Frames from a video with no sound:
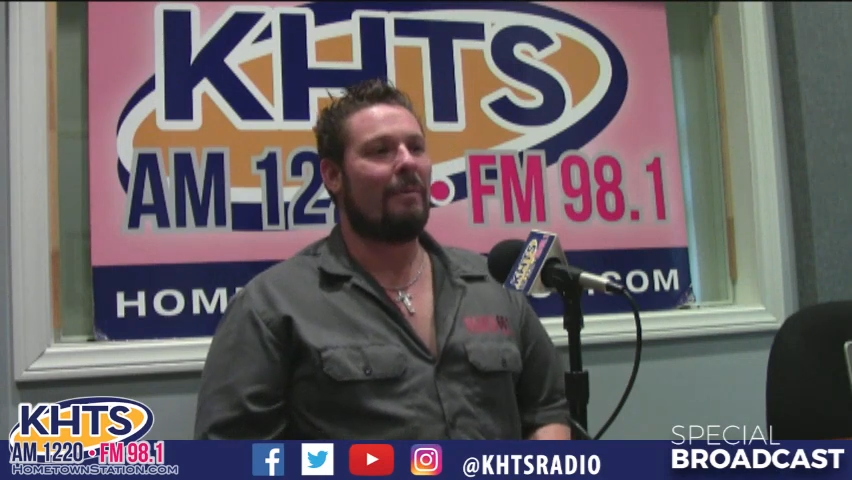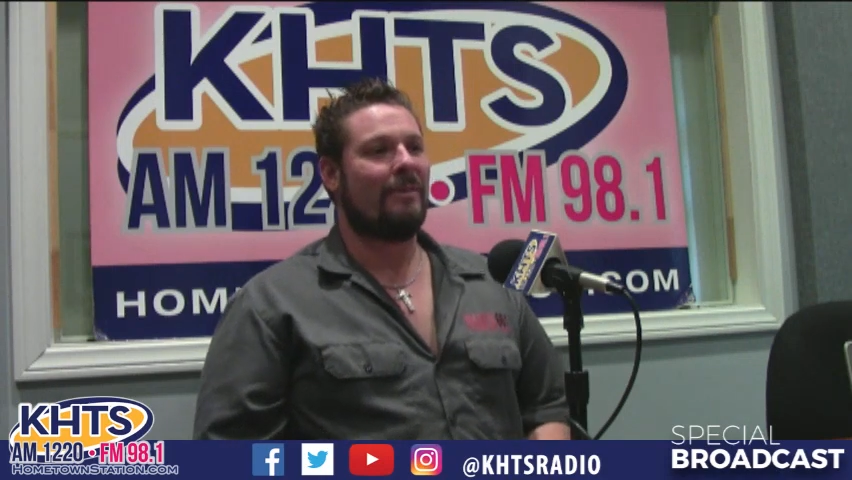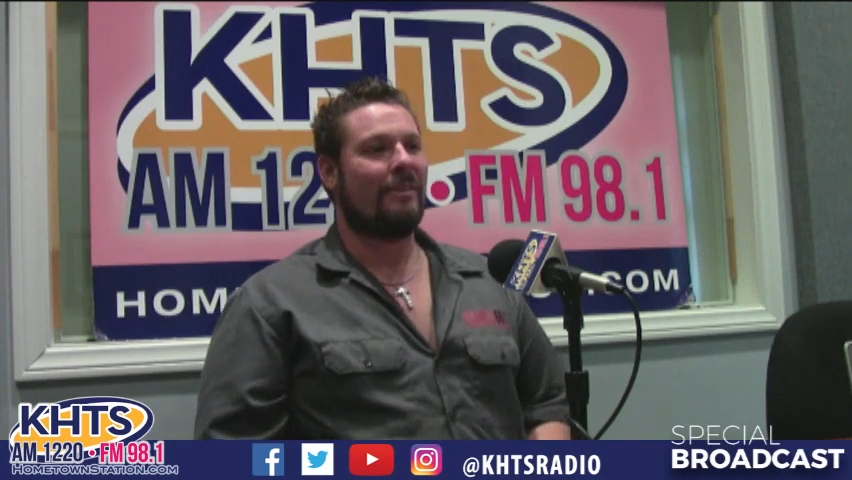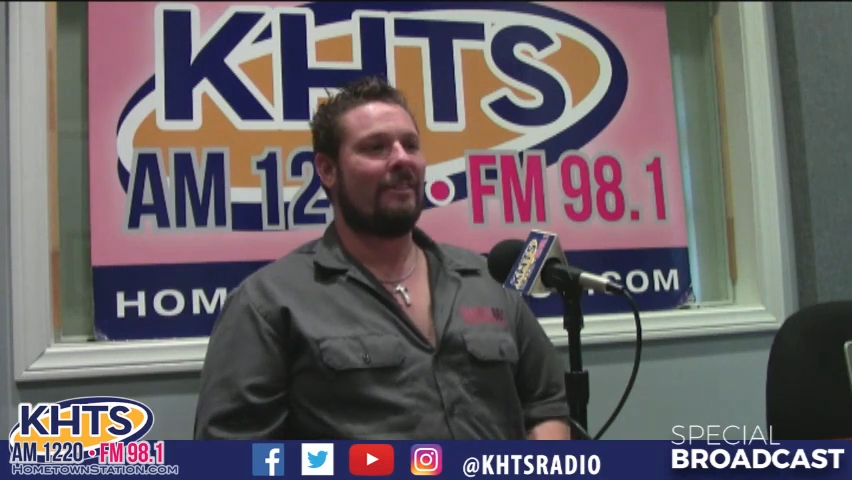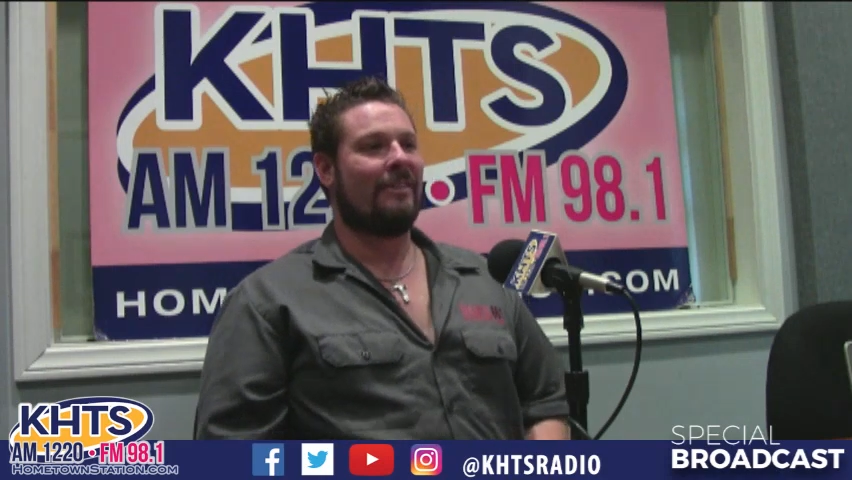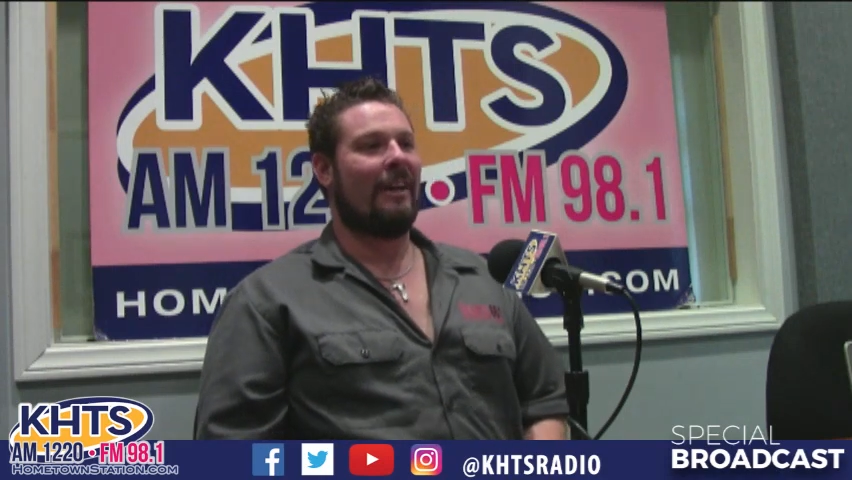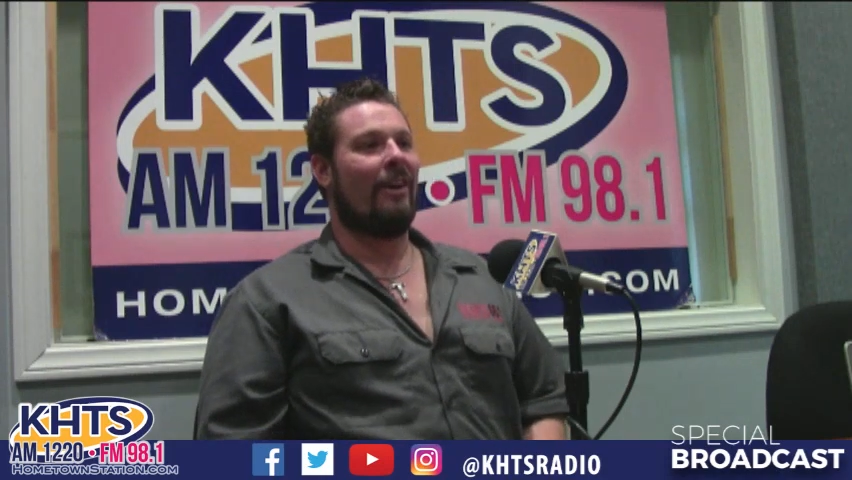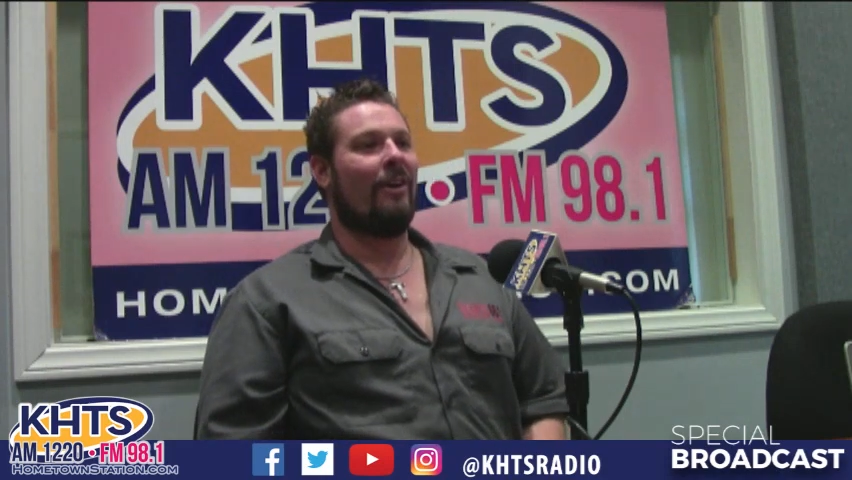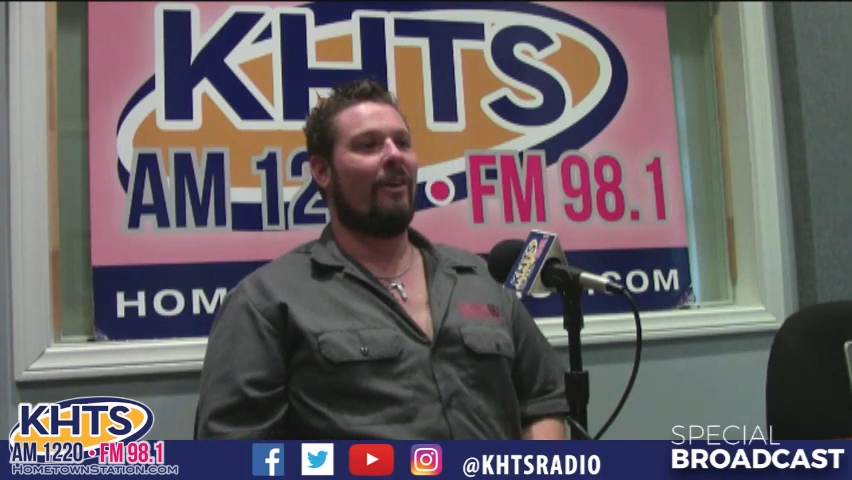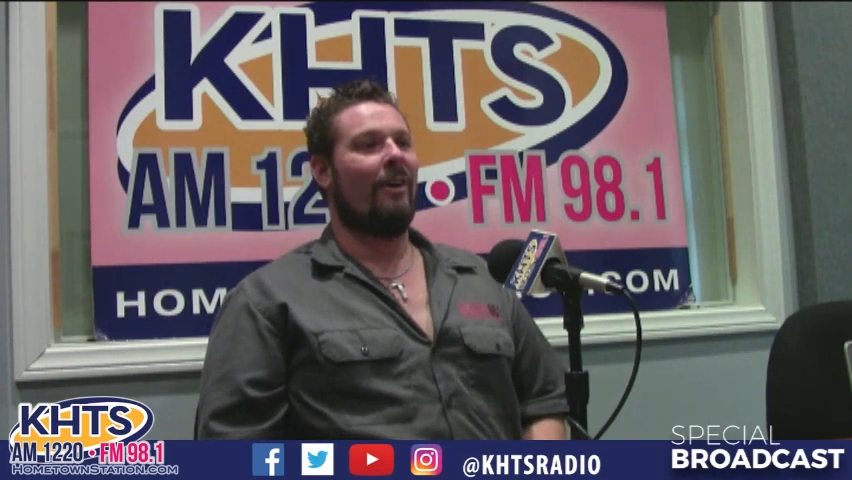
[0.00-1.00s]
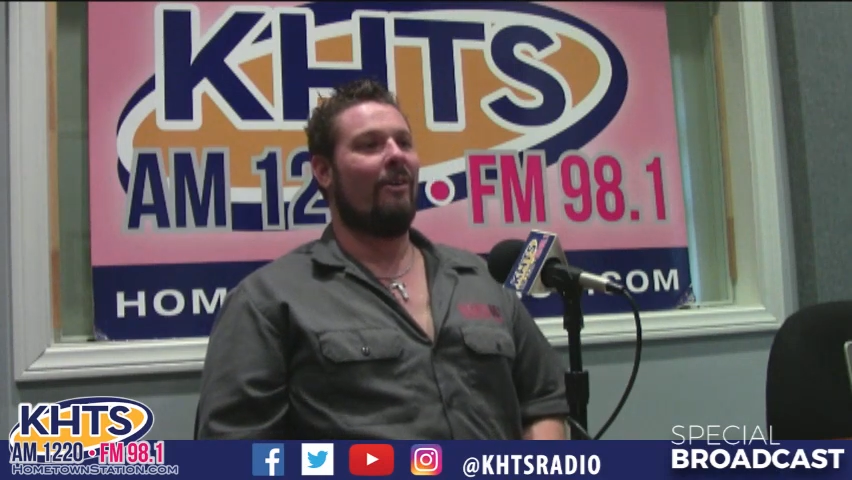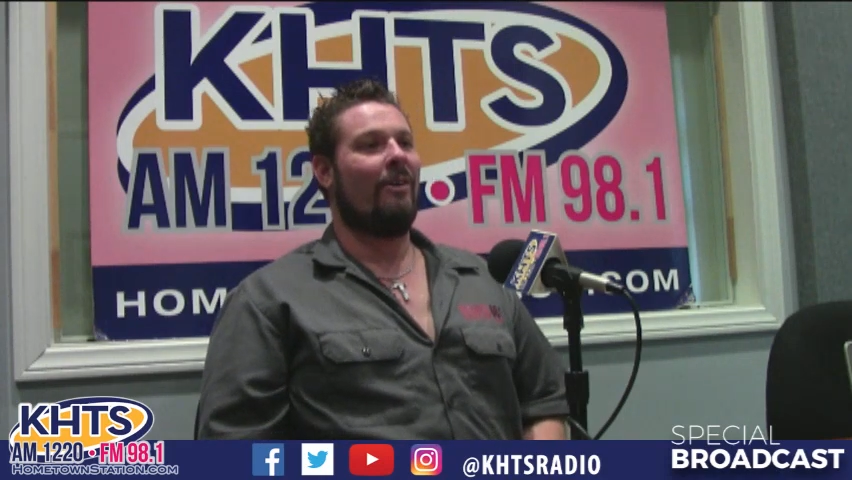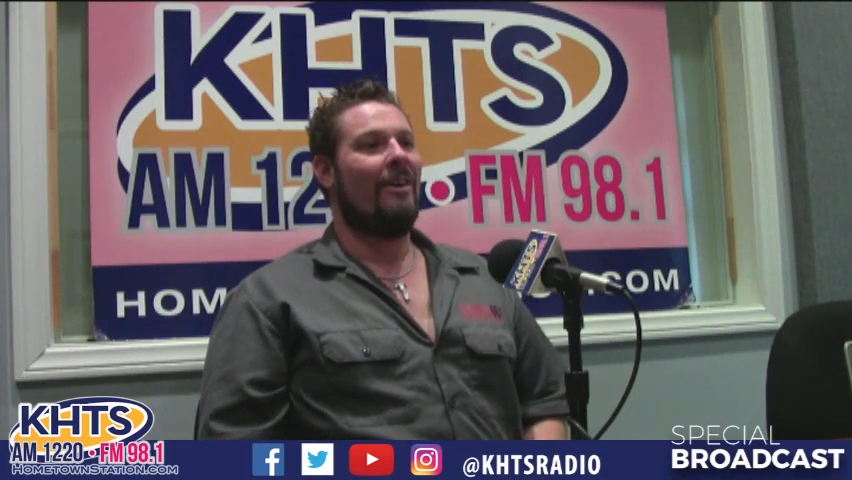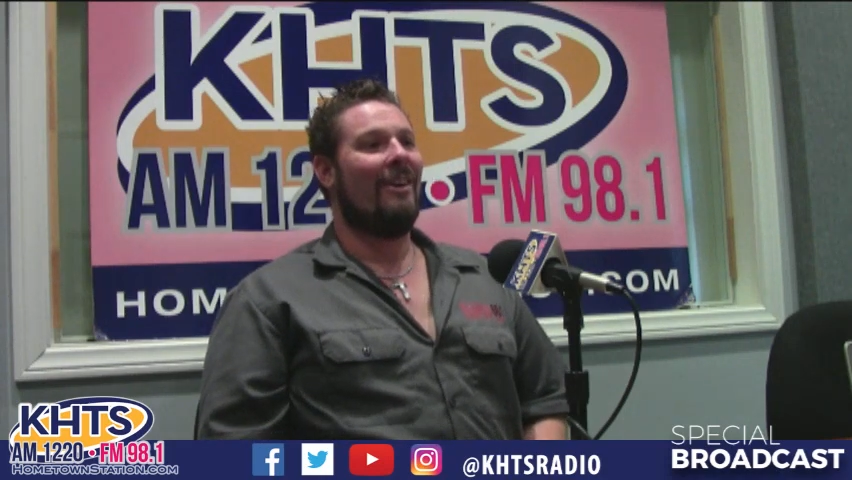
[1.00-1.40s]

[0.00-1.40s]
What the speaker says: up as a scarecrow.